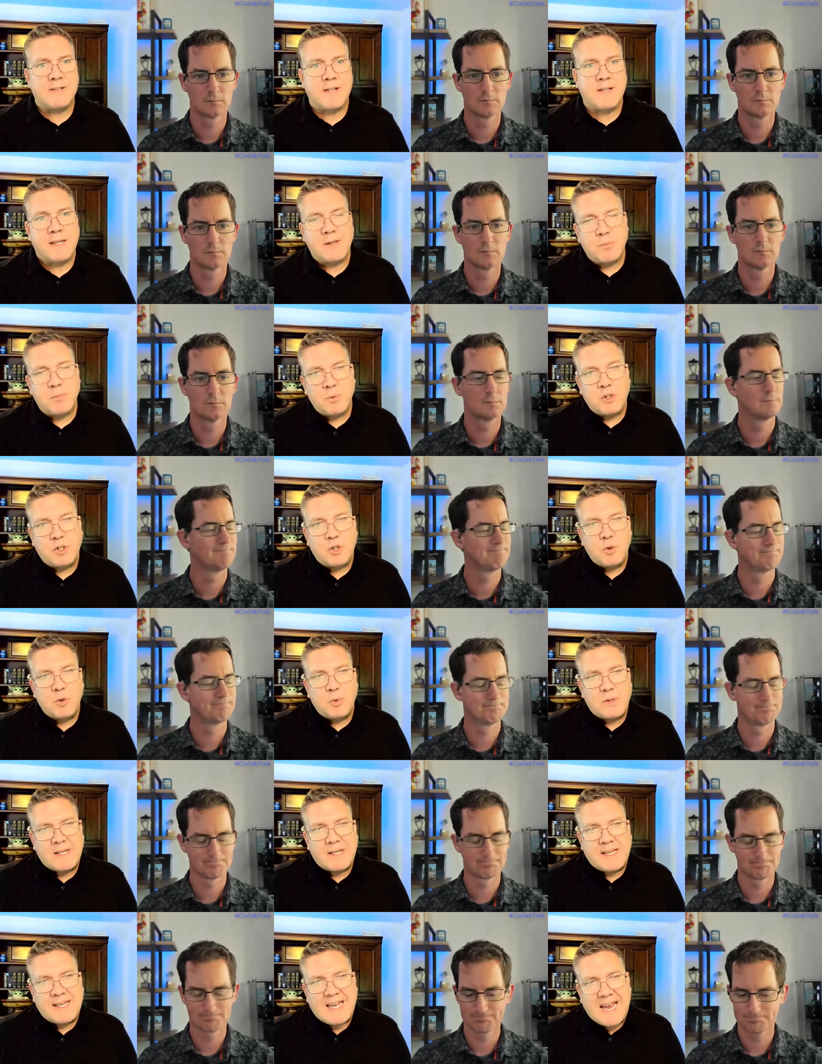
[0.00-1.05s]
Speaker 1: that." It's like well,
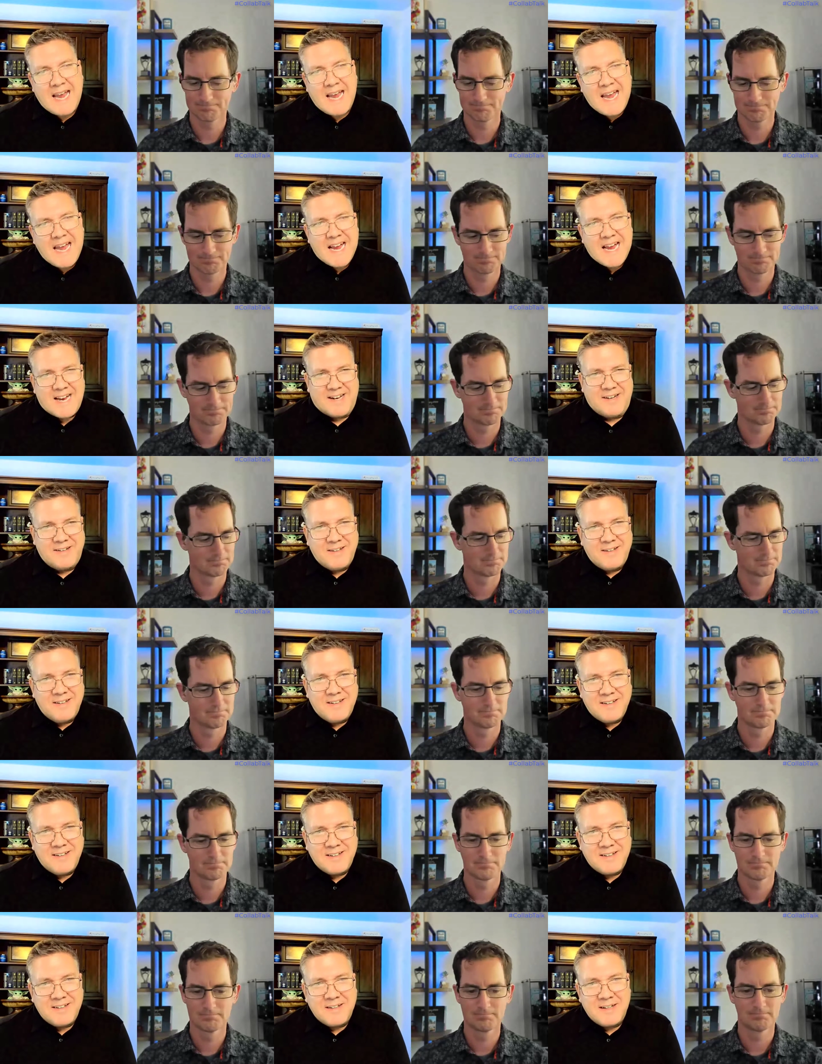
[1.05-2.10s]
you
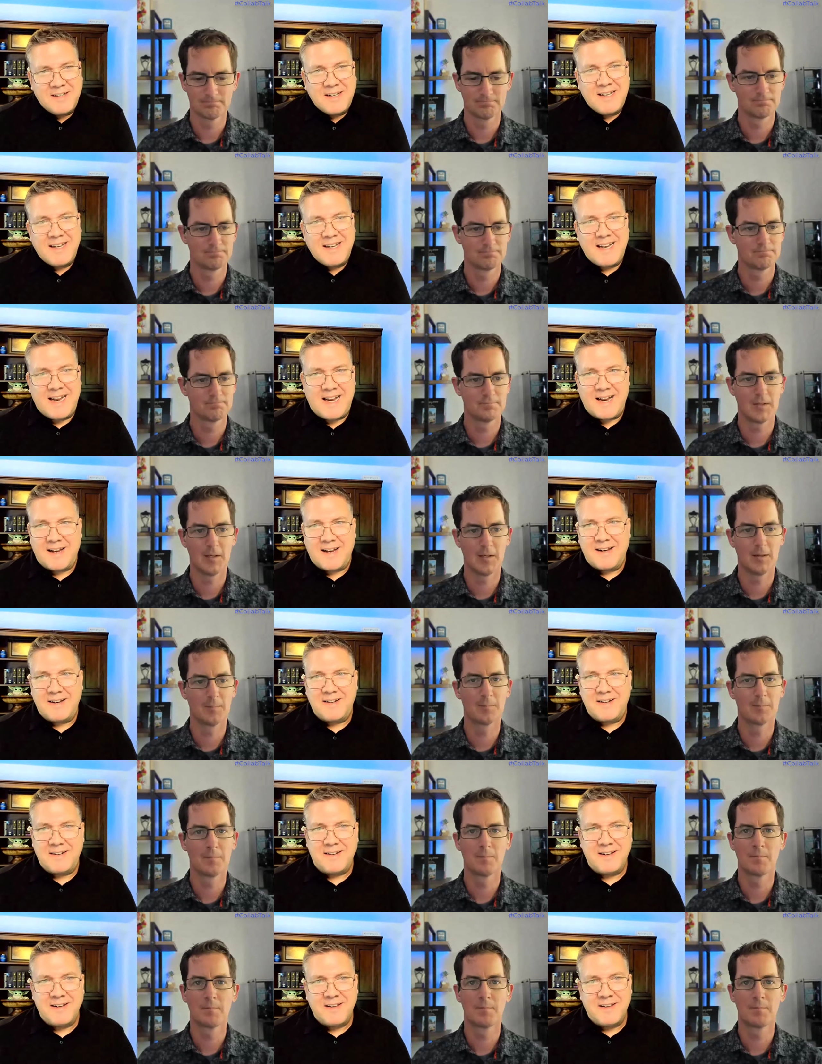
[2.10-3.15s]
can,
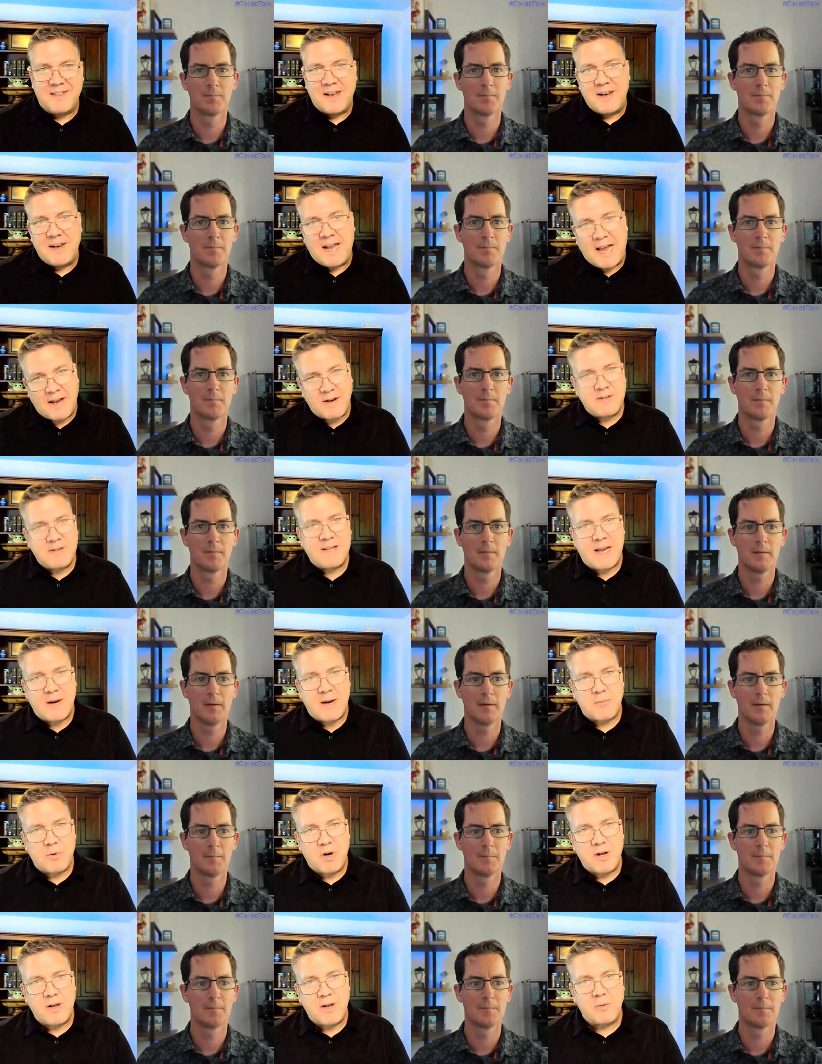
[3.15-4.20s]
and yeah. then how does
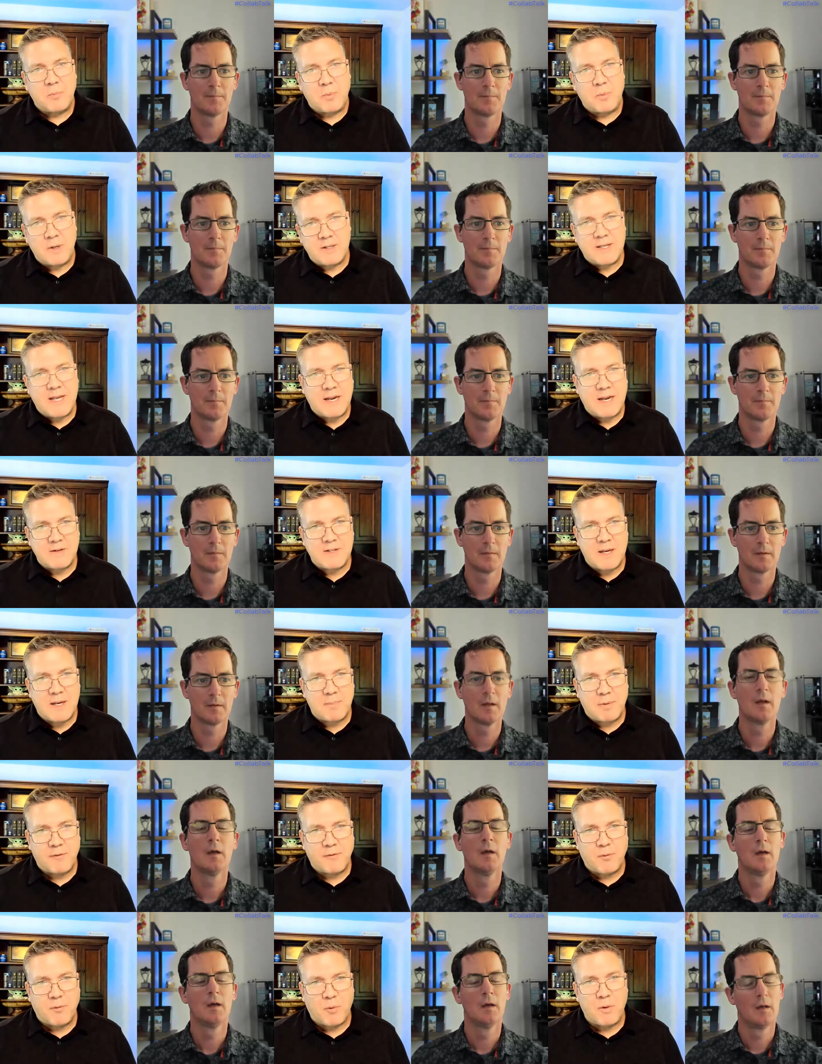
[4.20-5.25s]
that run? What is how does
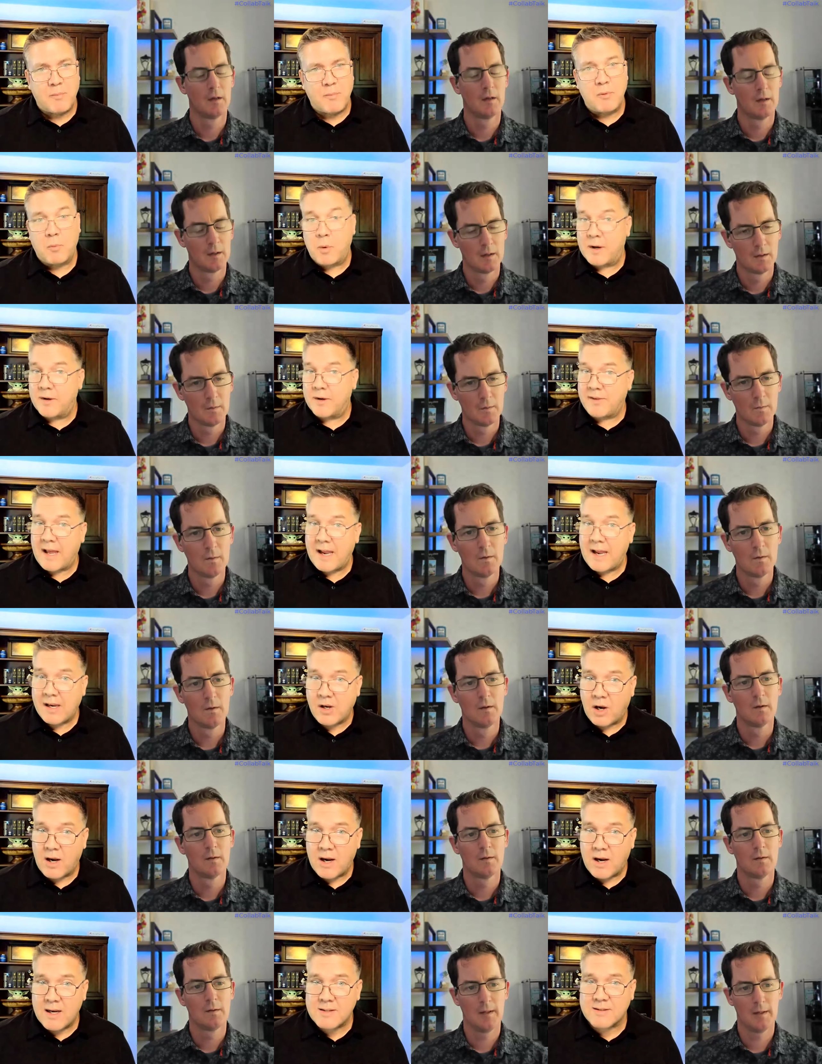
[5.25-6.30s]
that perform? And what does that
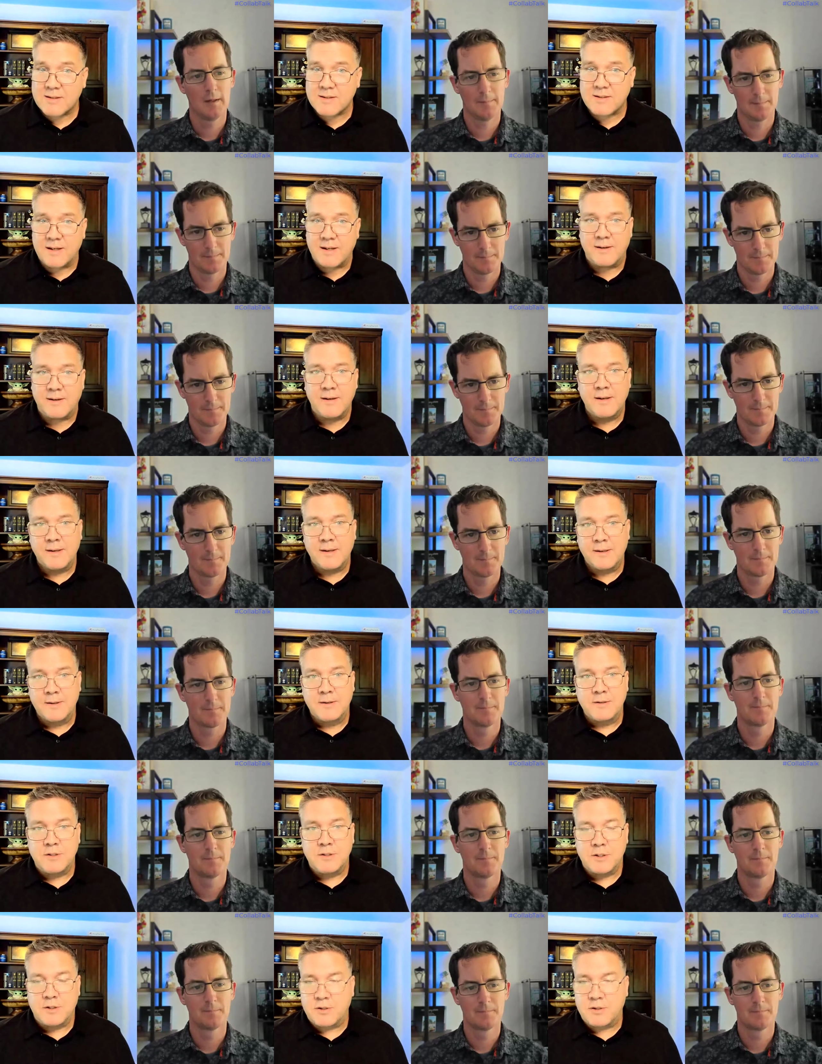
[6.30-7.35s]
cost? Yep. And
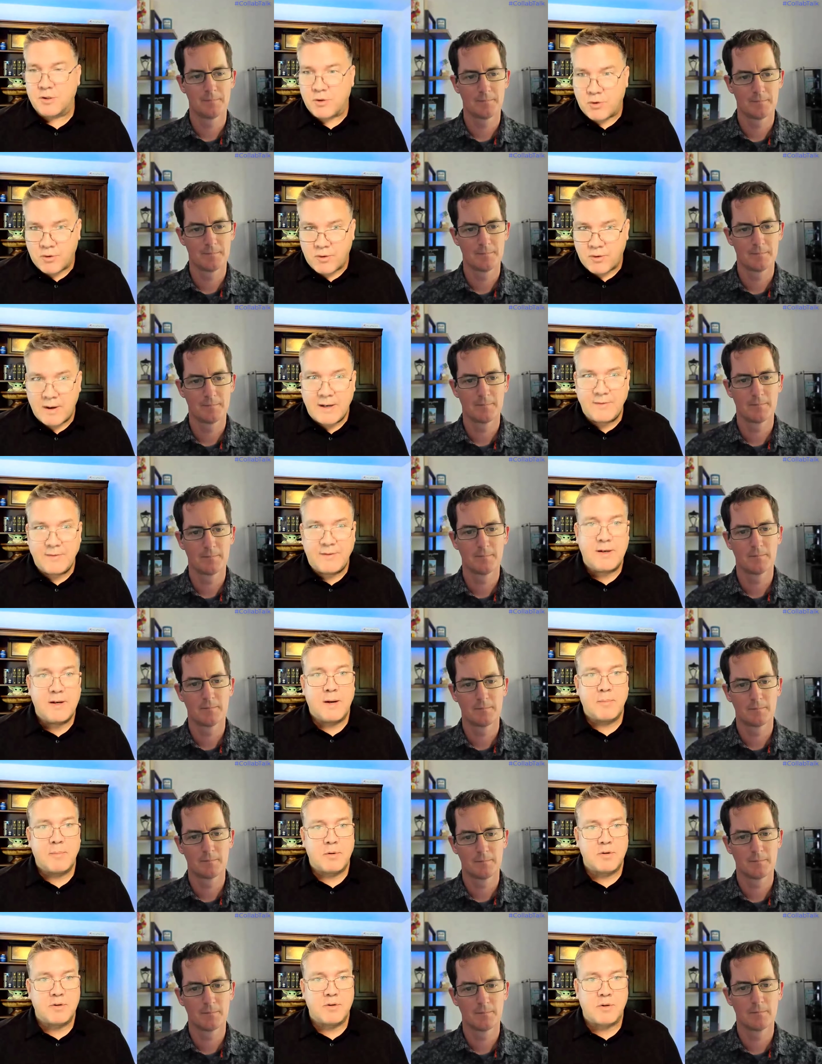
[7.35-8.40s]
just crazy
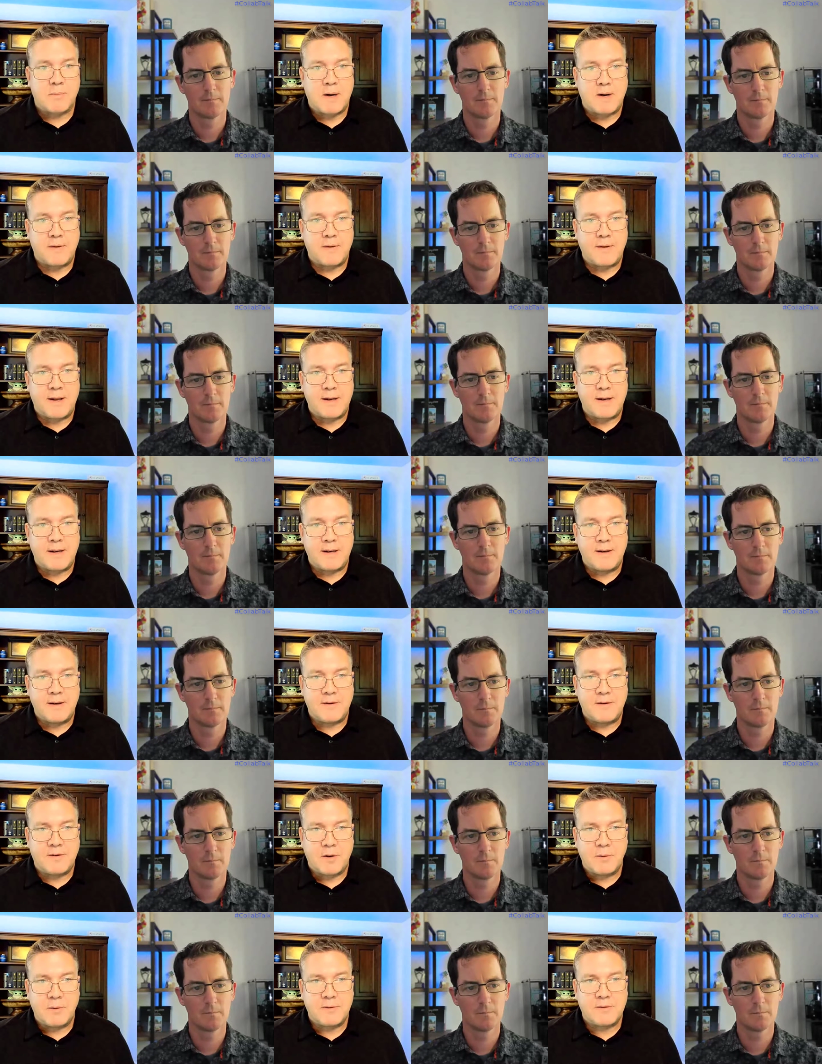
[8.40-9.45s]
numbers around that.
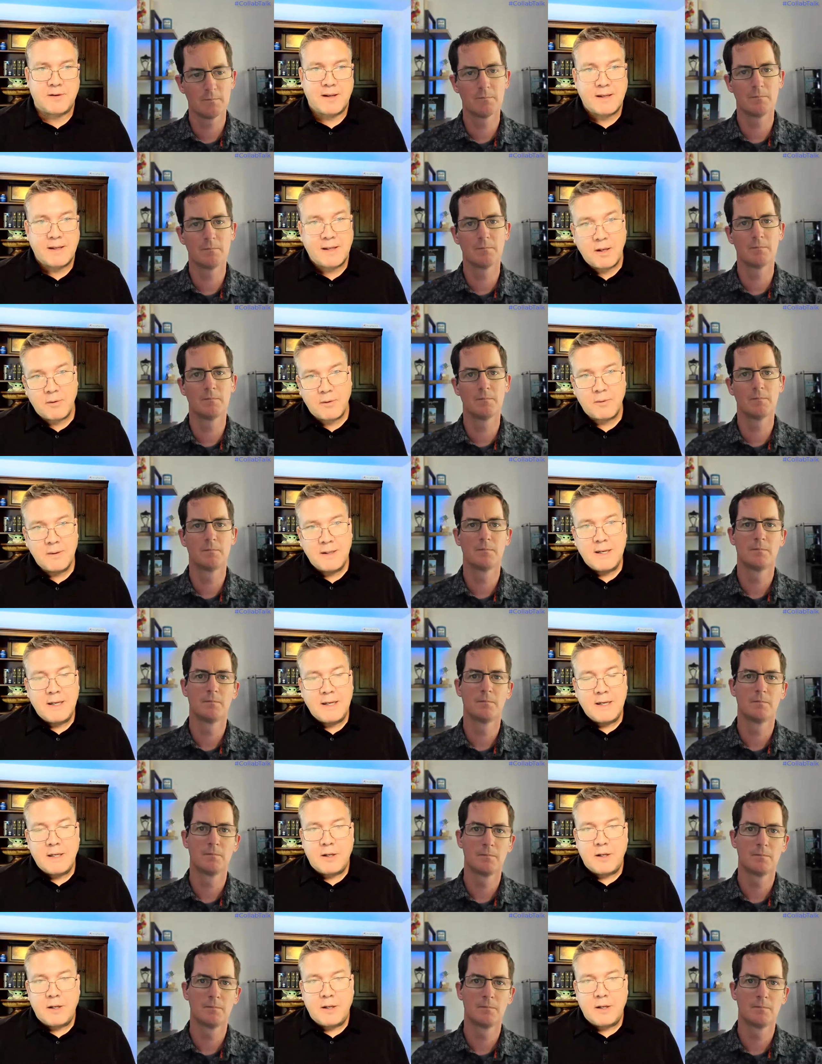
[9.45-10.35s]
And so it's mm-hmm. like you mm-hmm. know,